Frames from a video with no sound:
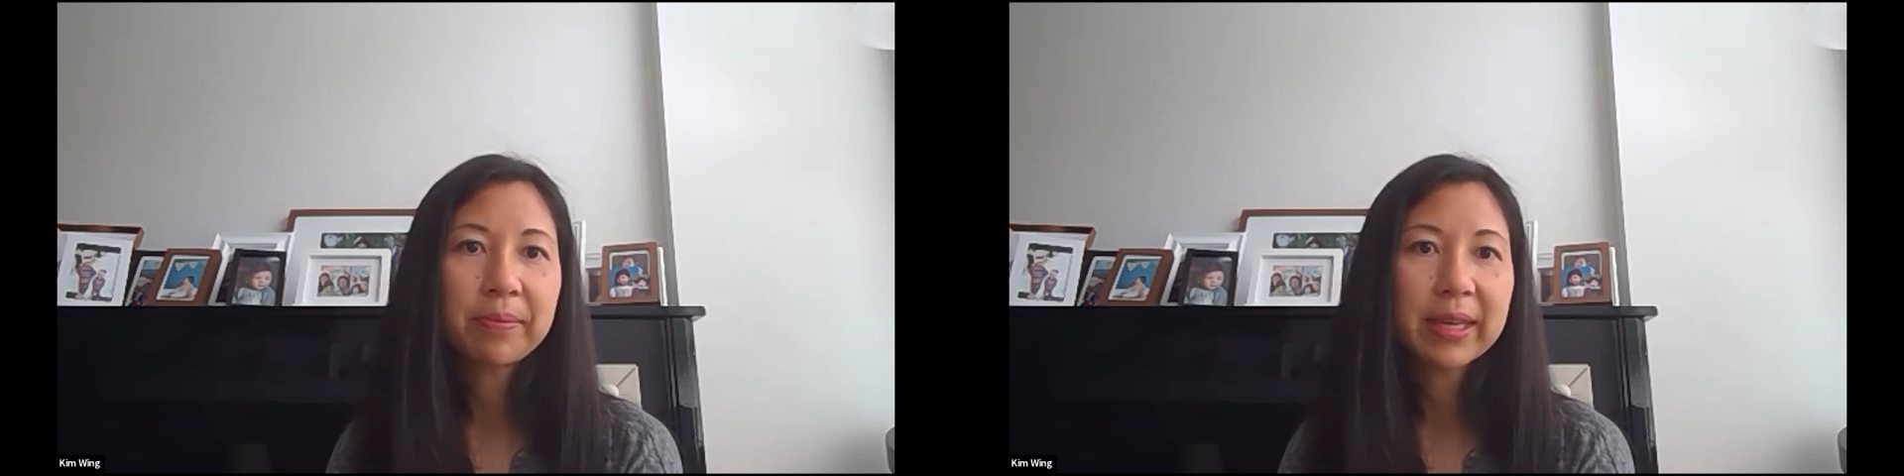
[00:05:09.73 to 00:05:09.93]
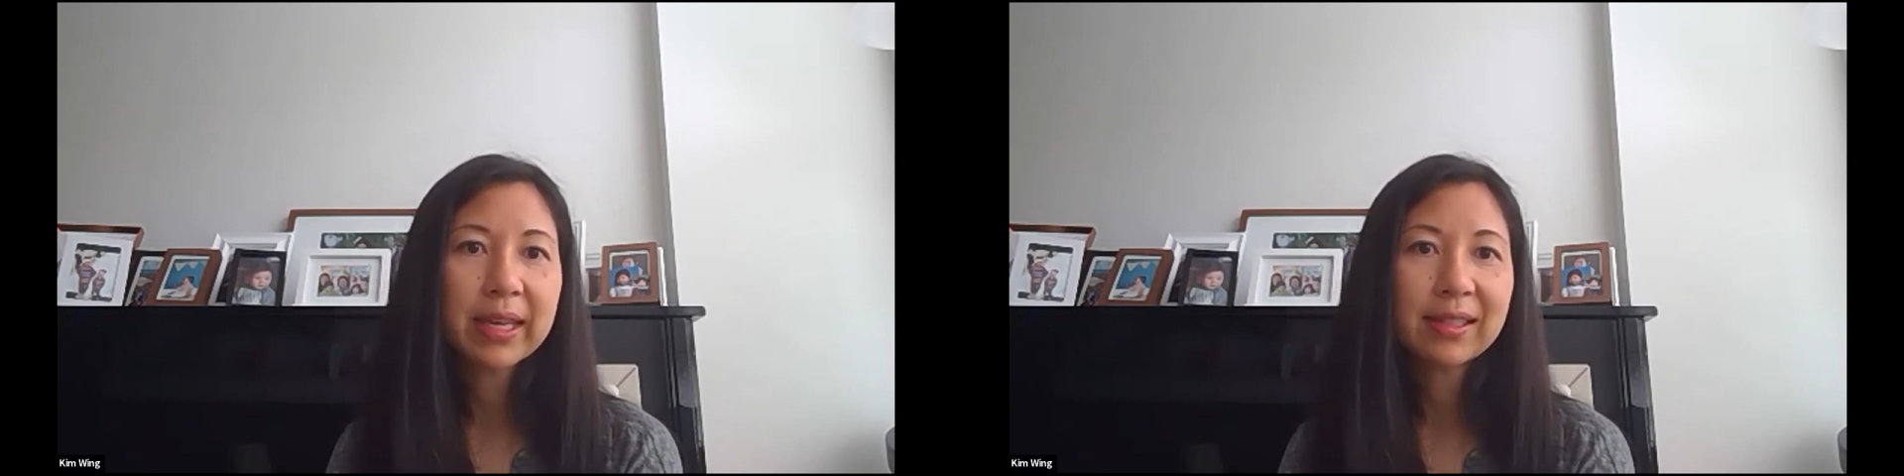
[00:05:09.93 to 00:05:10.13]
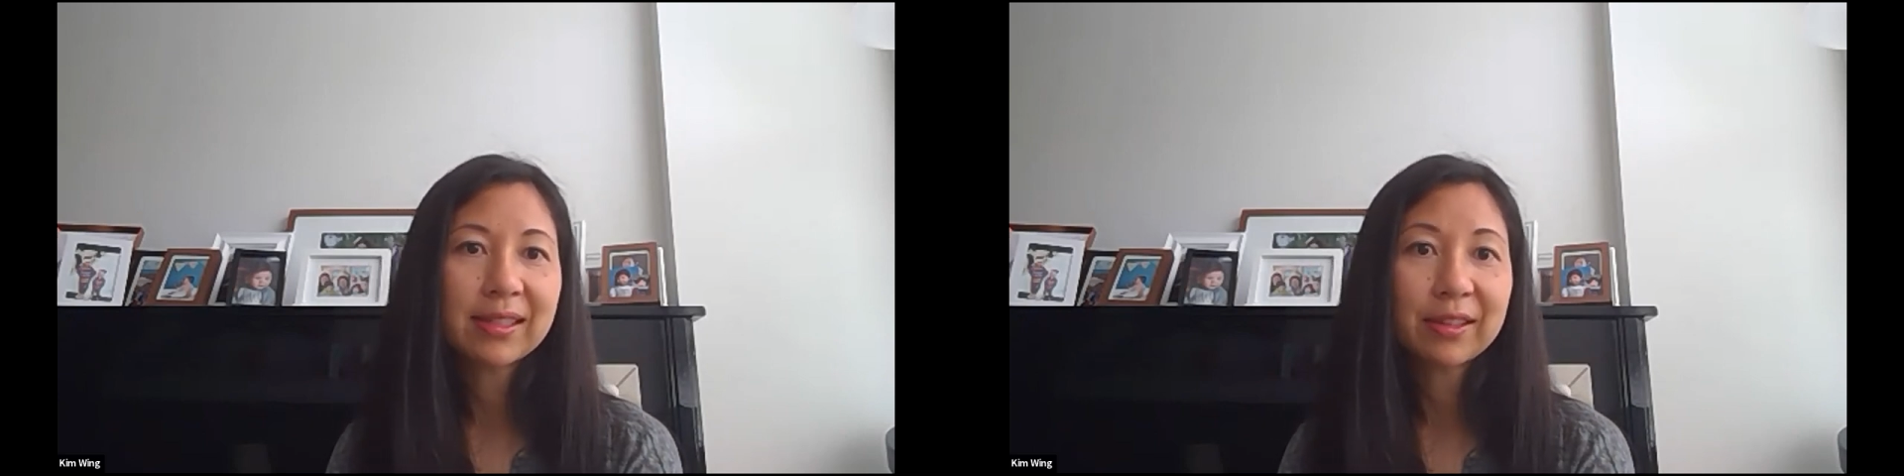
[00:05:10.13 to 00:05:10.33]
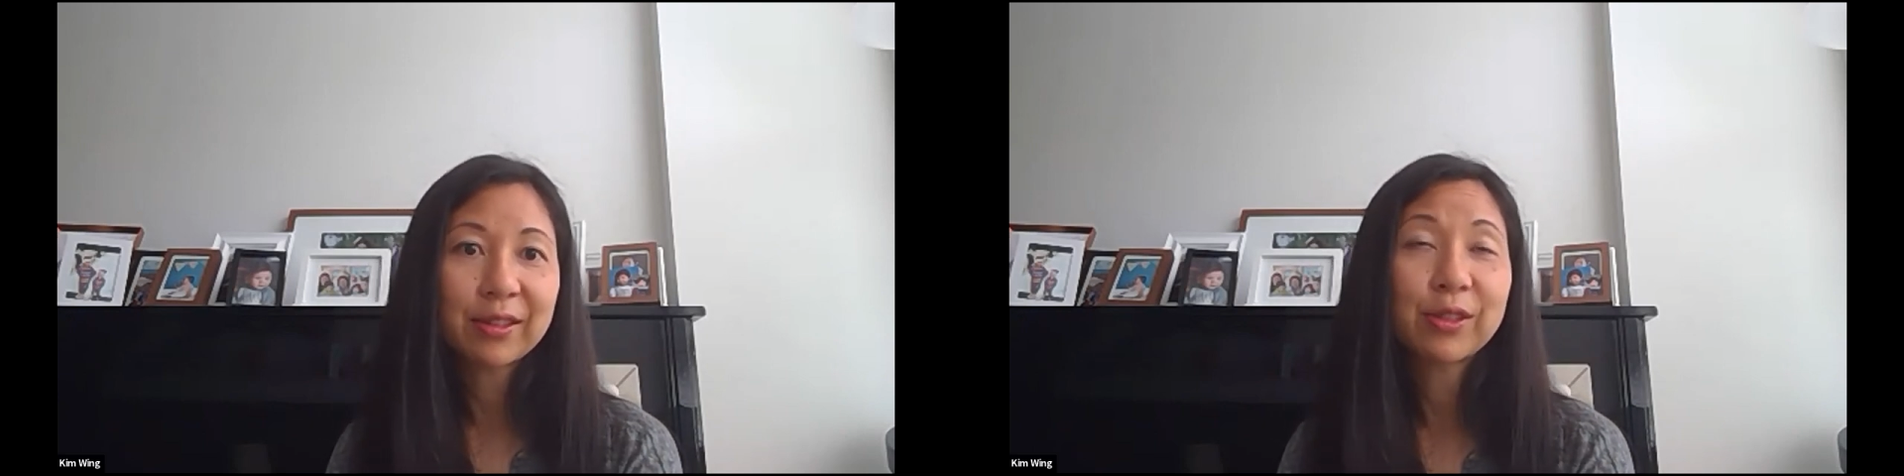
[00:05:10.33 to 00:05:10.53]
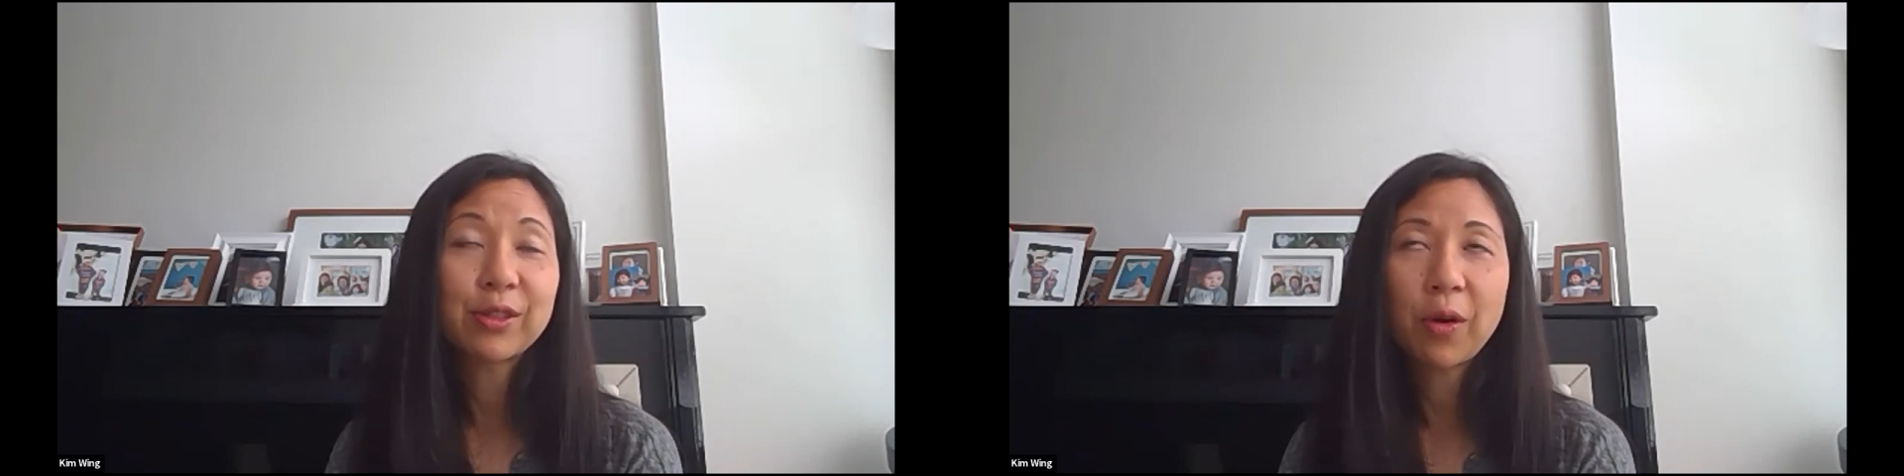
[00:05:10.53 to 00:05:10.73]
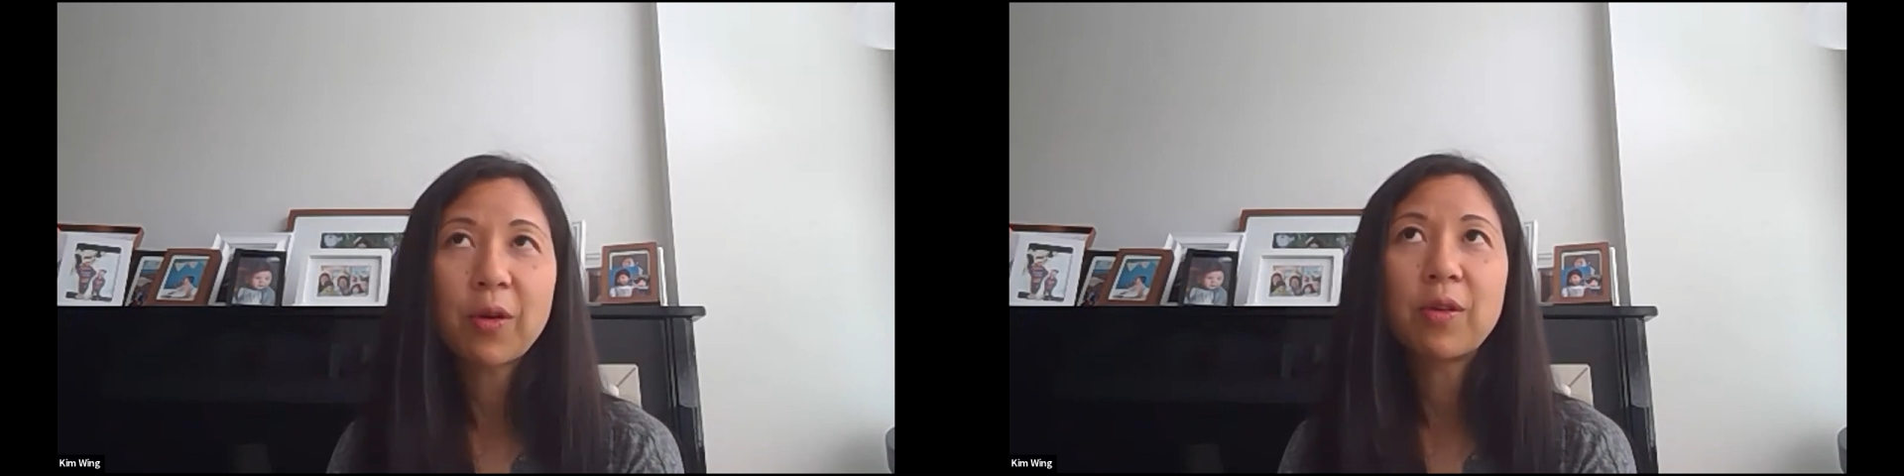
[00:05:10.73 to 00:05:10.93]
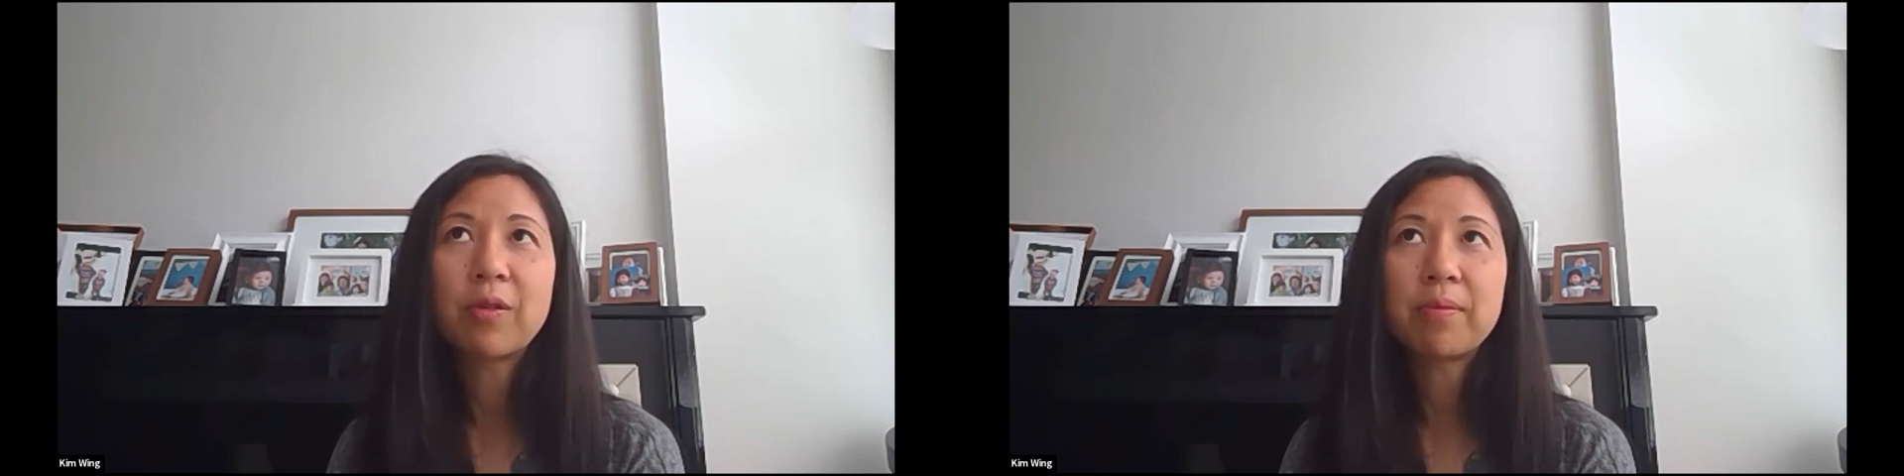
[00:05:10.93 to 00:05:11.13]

because there are so